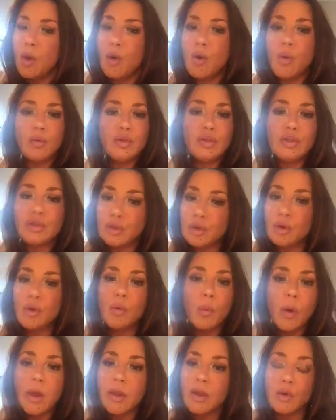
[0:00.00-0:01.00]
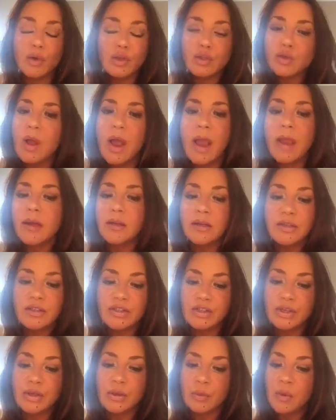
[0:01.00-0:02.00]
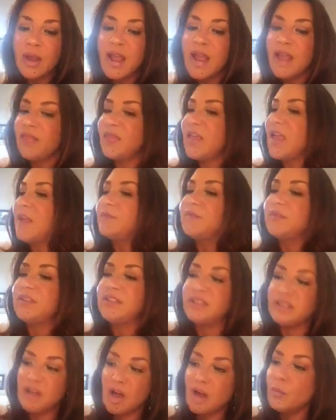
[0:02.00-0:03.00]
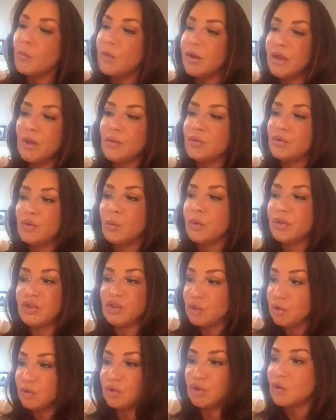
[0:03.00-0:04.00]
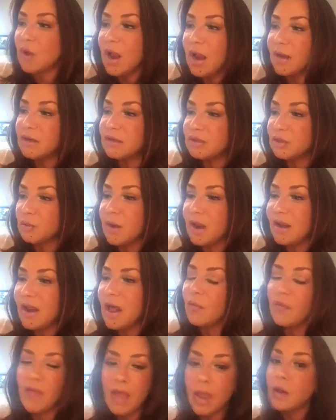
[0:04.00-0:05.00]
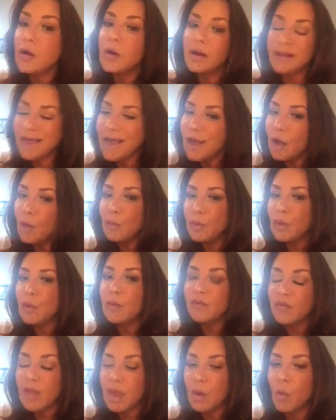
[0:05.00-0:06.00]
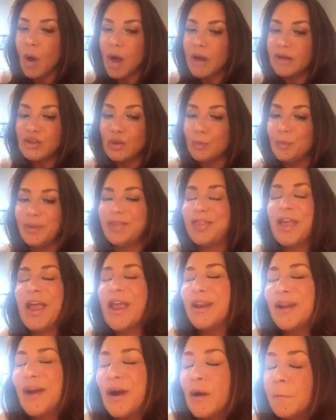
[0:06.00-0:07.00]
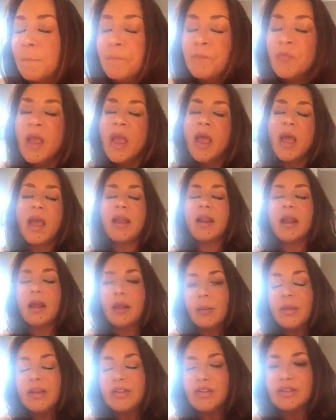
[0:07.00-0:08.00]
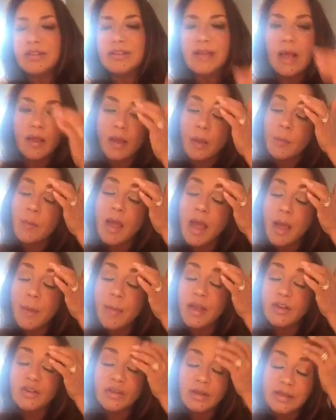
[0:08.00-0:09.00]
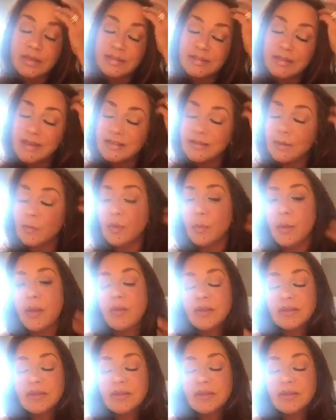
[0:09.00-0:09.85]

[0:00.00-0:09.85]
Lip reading: who do what you're trying to do. They've done what you're trying to do right now. They could help you if they want to, but they don't. And let me just tell you, I'm actually going to say something about